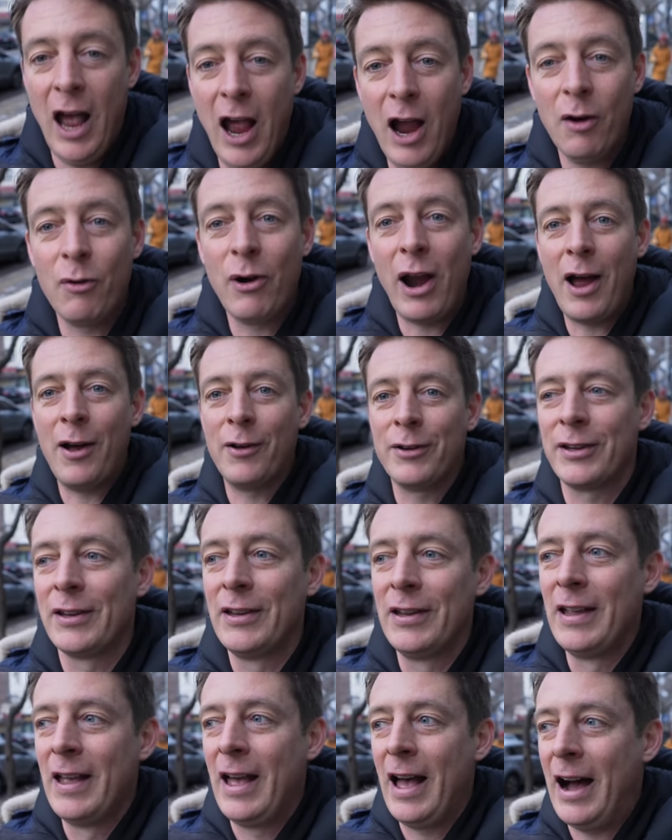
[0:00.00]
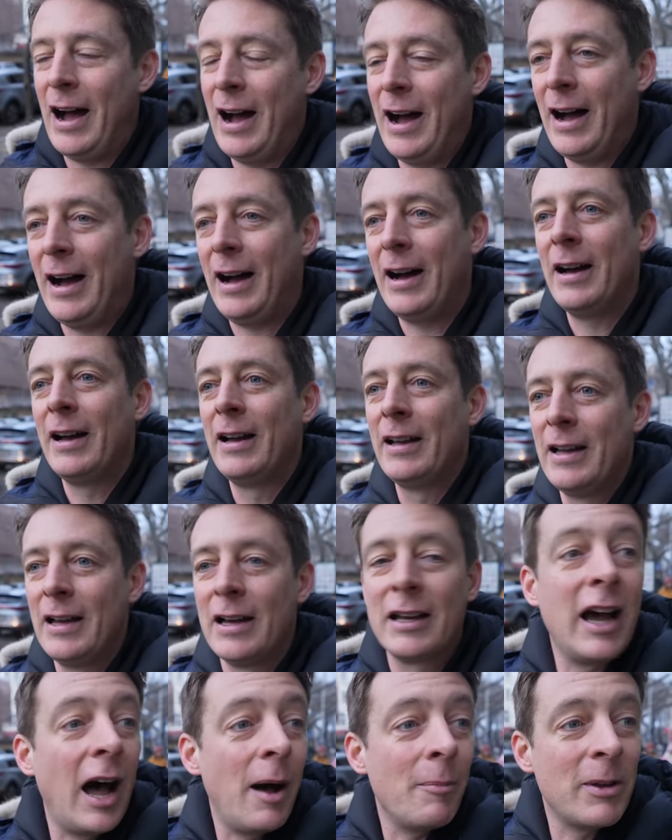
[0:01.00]
around
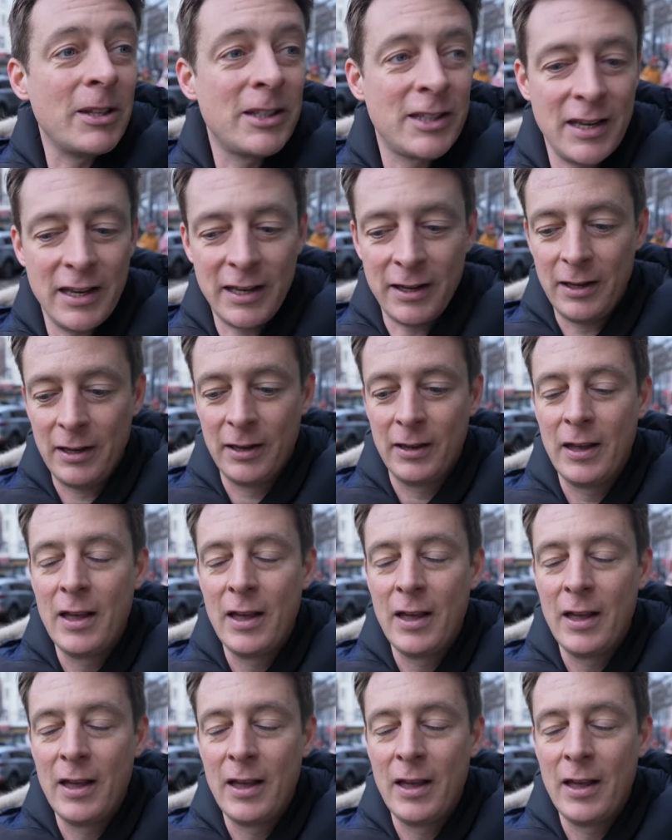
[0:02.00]
commenting